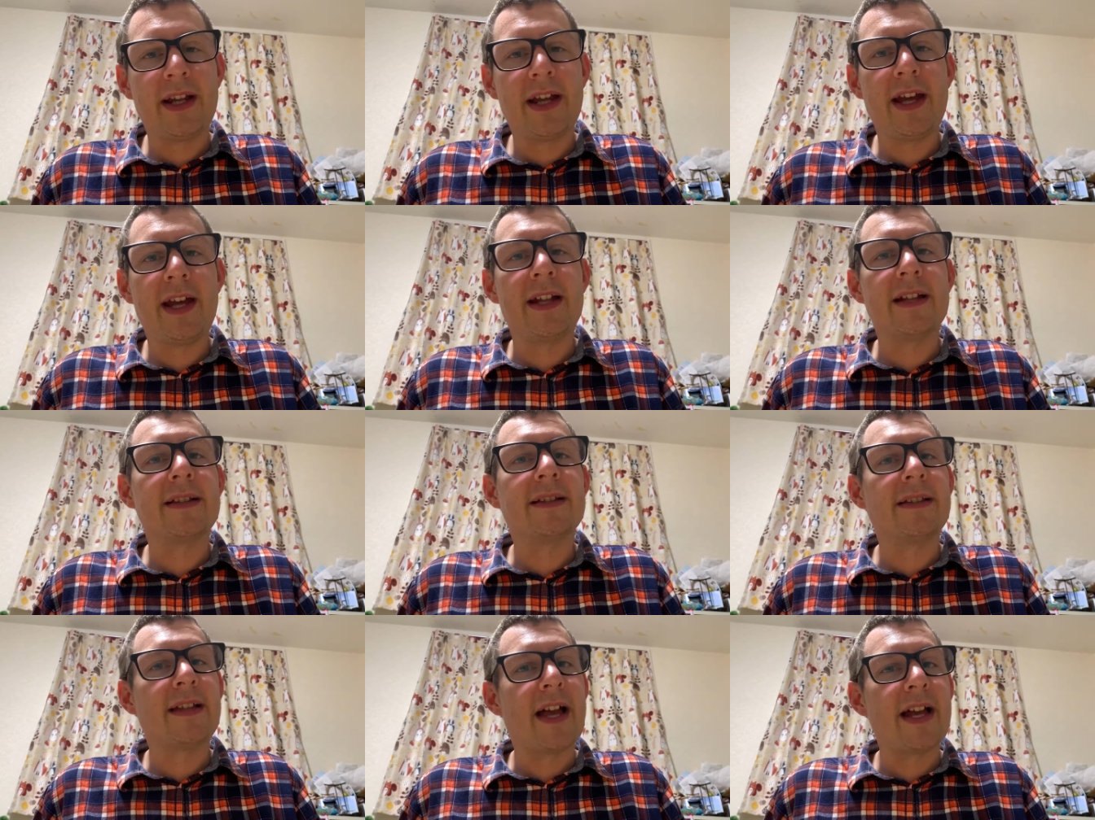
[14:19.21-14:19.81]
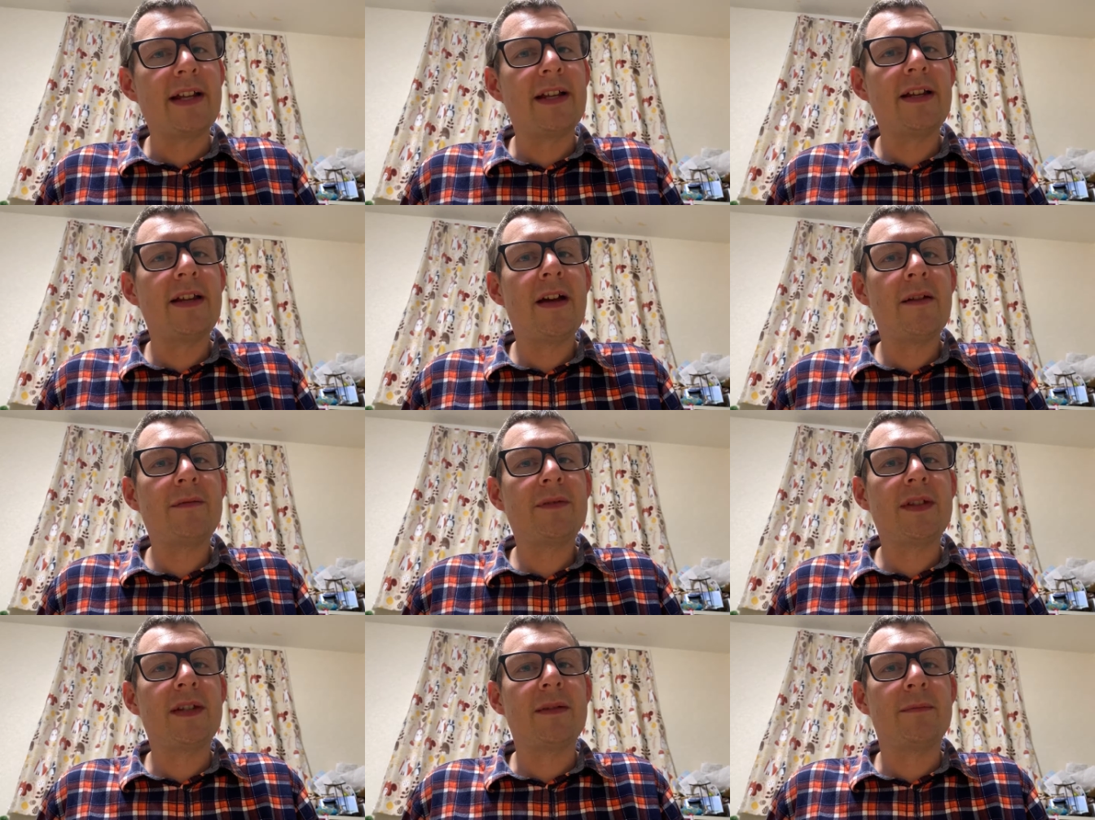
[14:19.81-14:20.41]
It's light
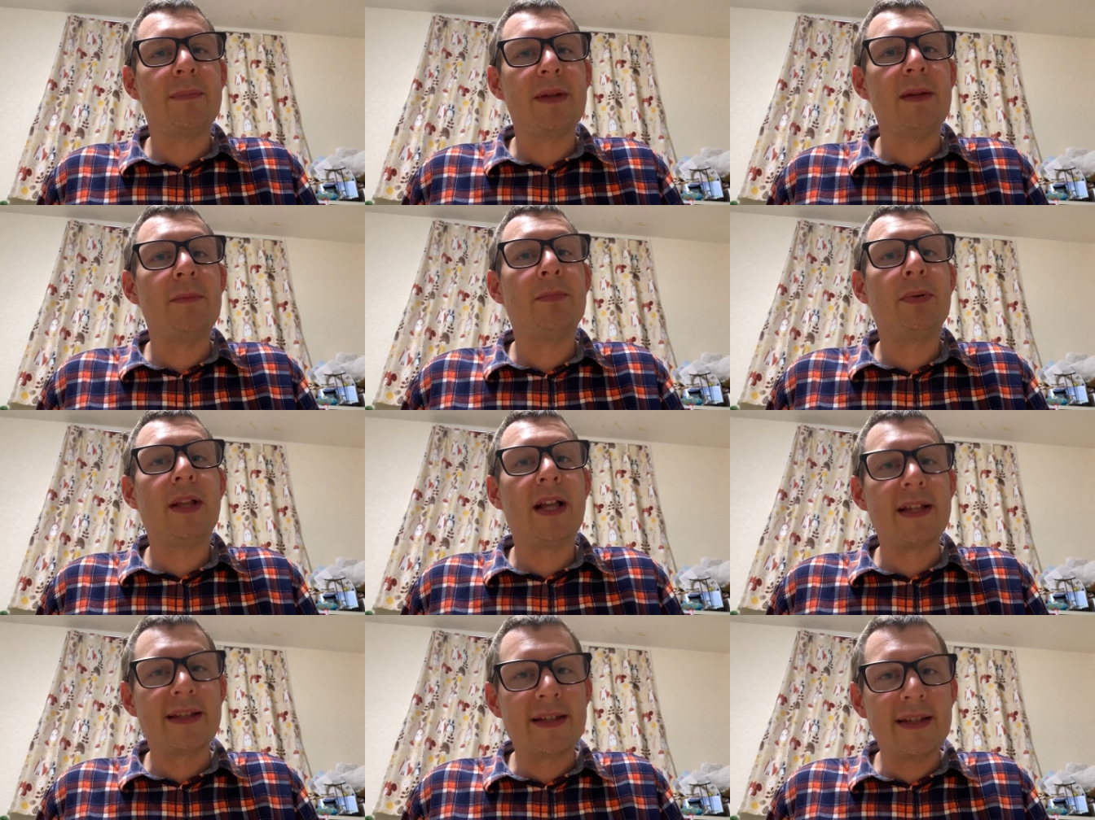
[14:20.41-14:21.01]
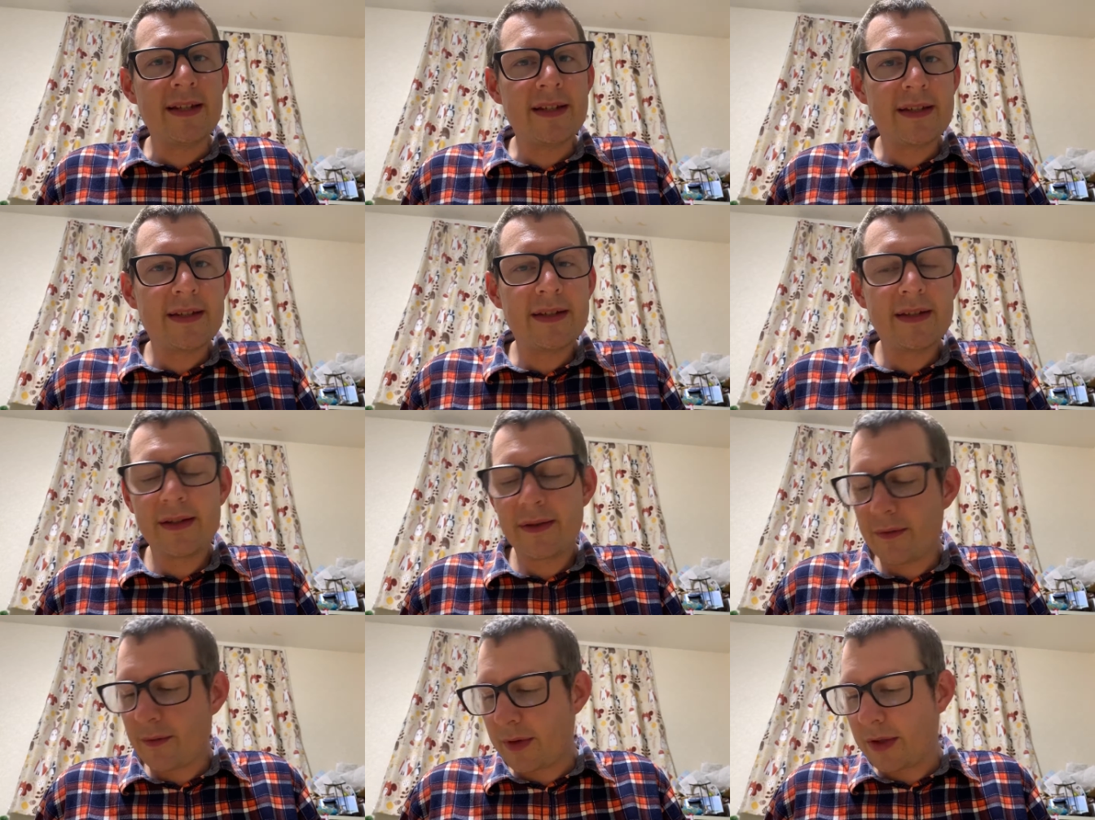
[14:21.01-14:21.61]
enough to be pleasant
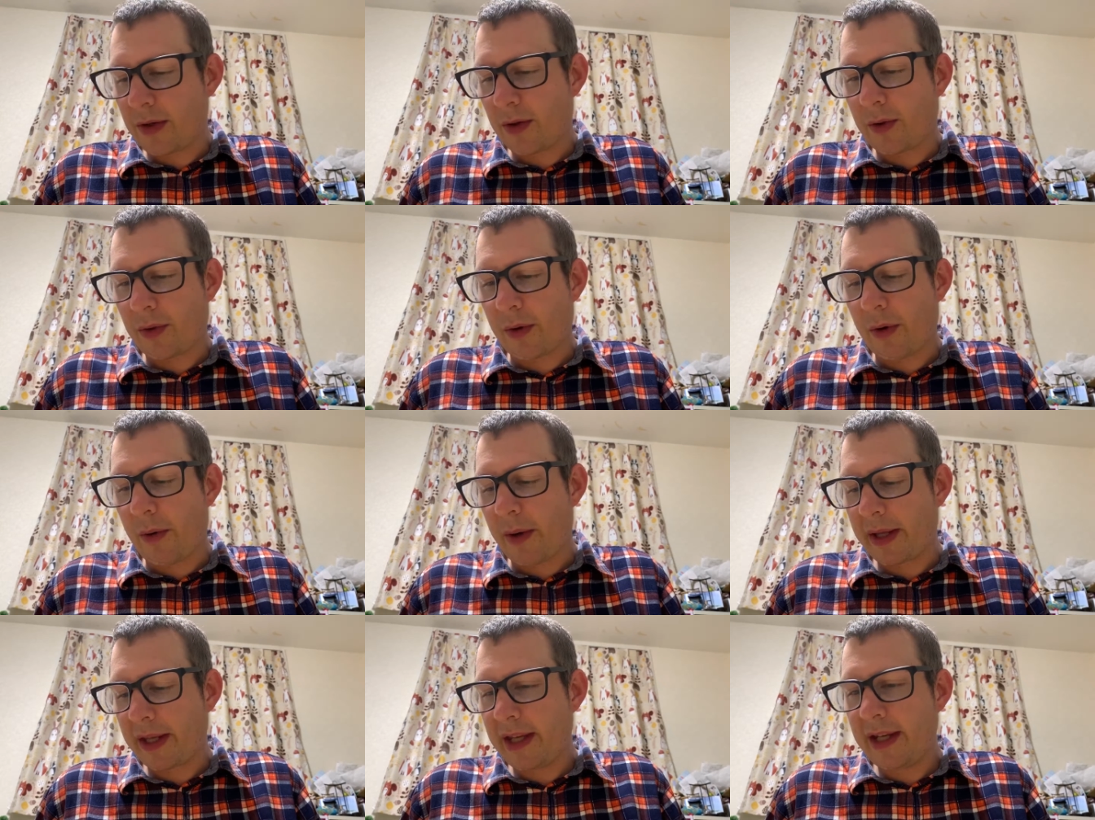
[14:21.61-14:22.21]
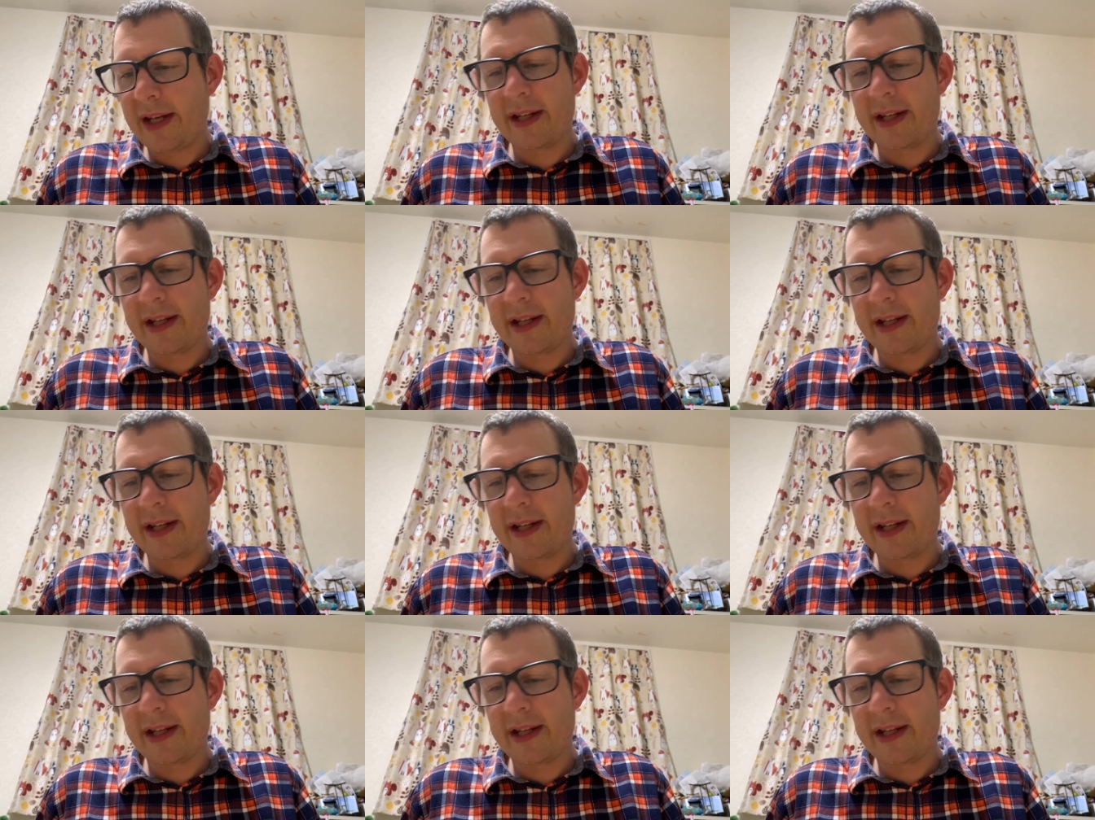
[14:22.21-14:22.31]
when you're throwing it.